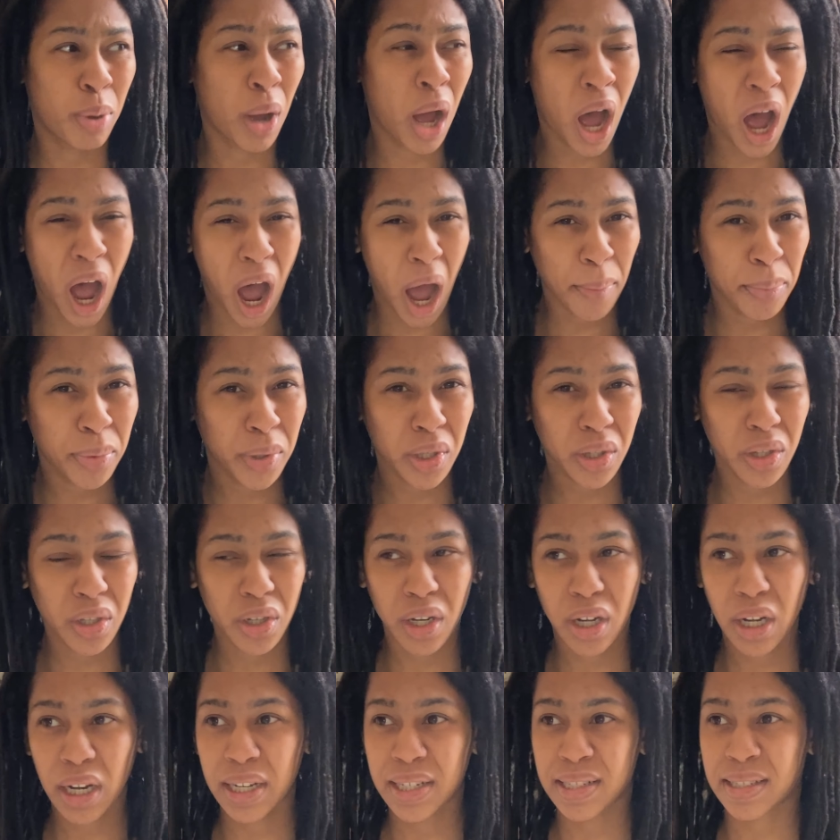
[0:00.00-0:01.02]

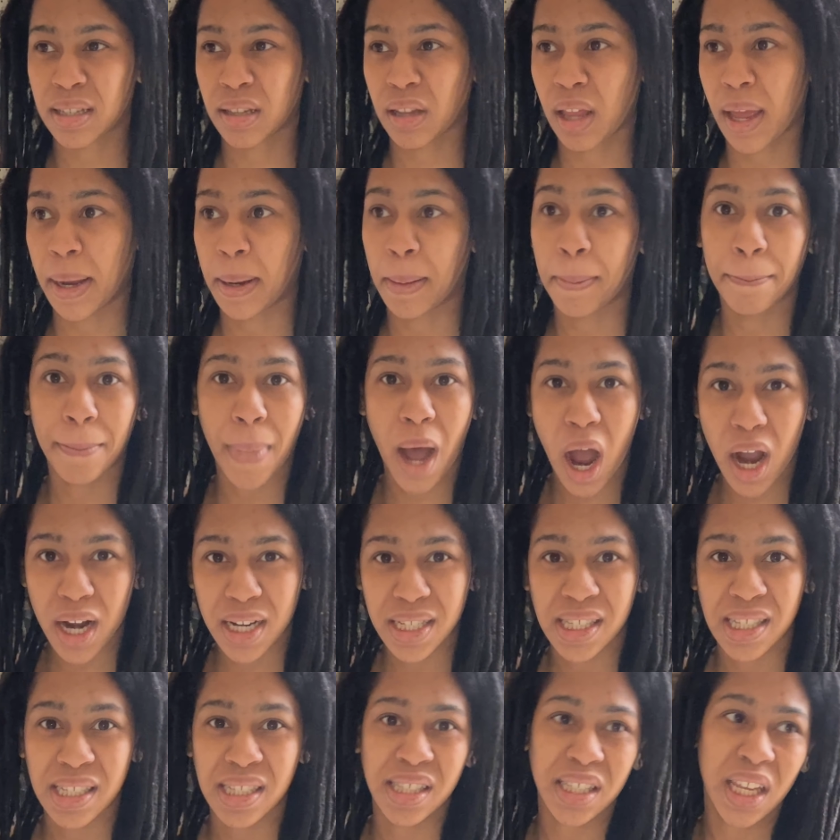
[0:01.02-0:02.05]
popular as like
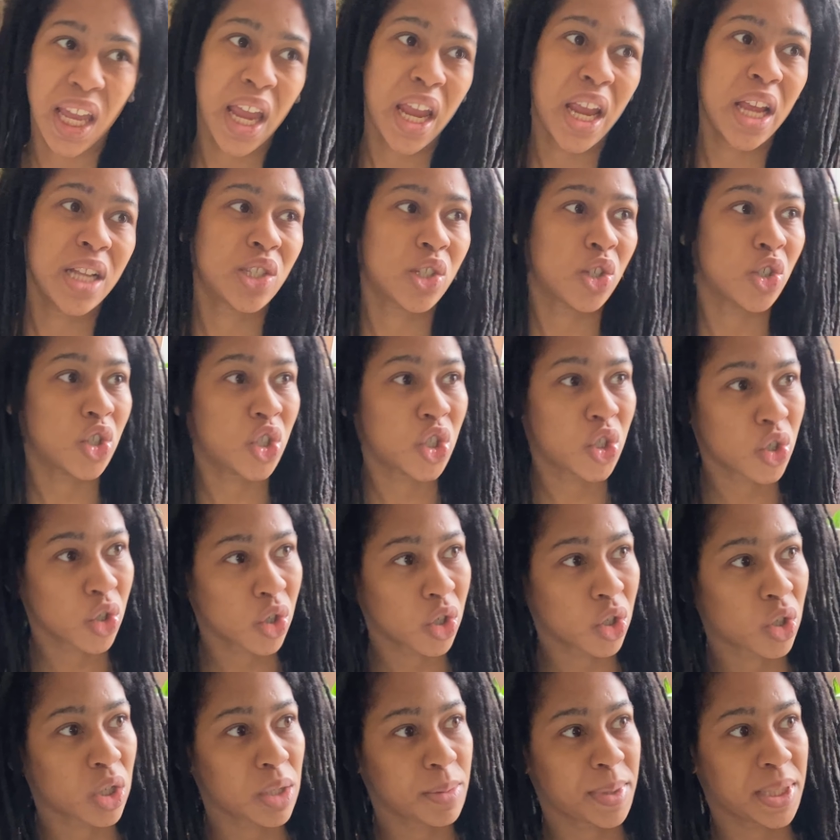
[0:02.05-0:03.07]
Moxie skates or Sure
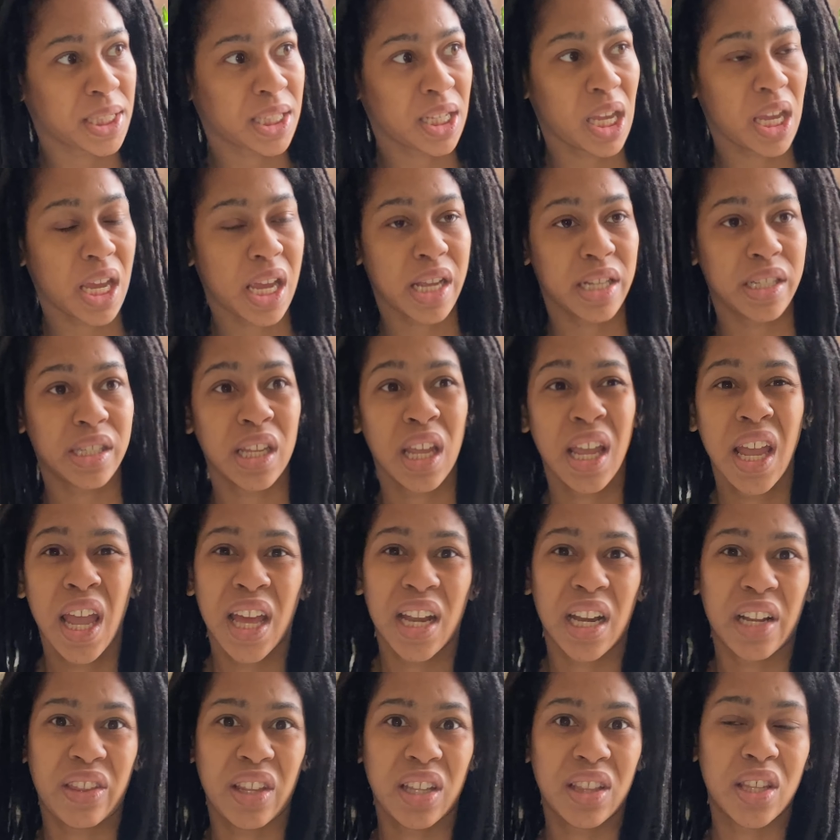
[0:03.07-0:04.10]
Grip skates.
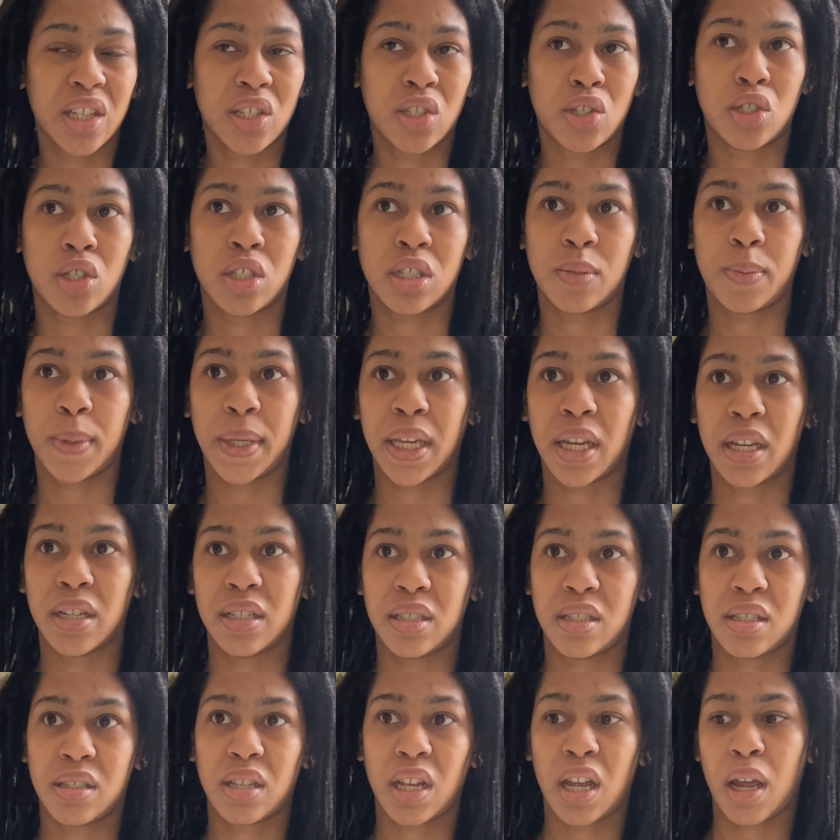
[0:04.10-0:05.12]
And I think that's just
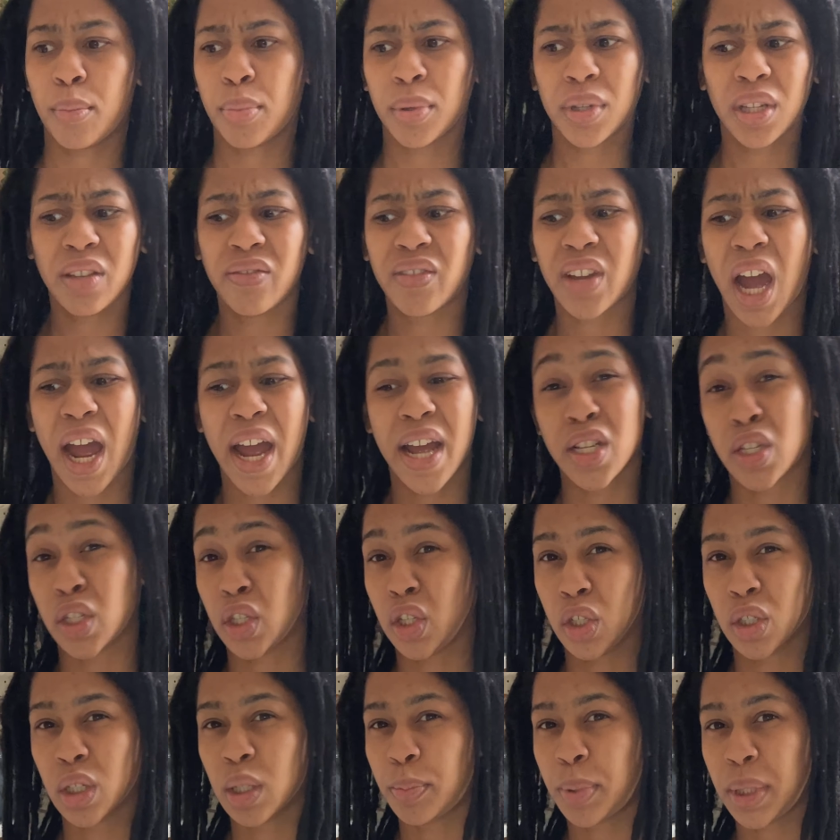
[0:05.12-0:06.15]
because I believe Chaya is a
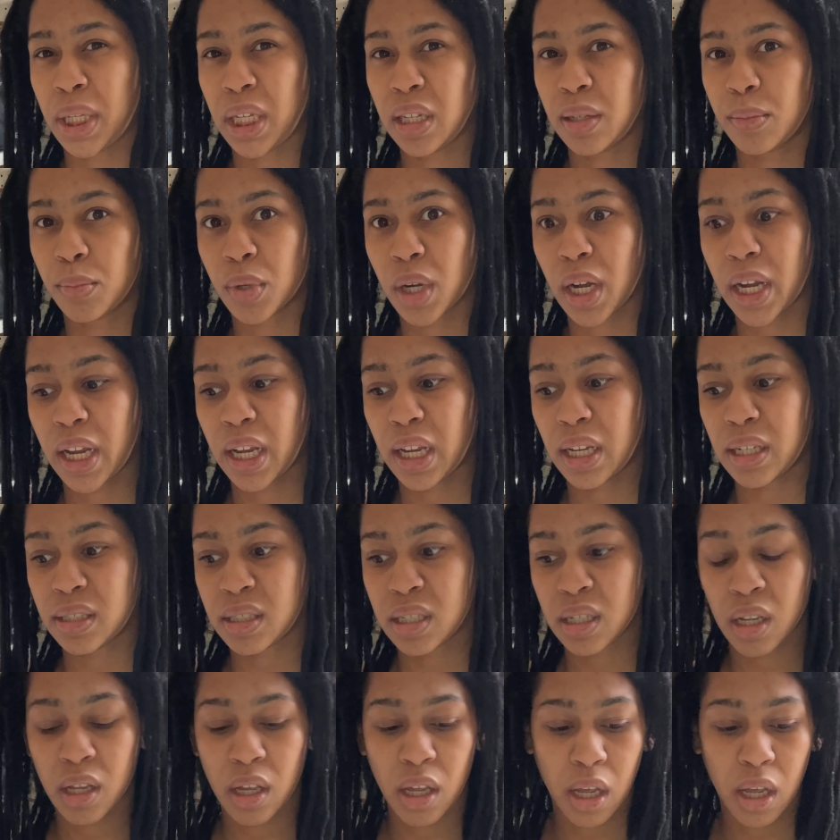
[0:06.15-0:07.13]
European brand.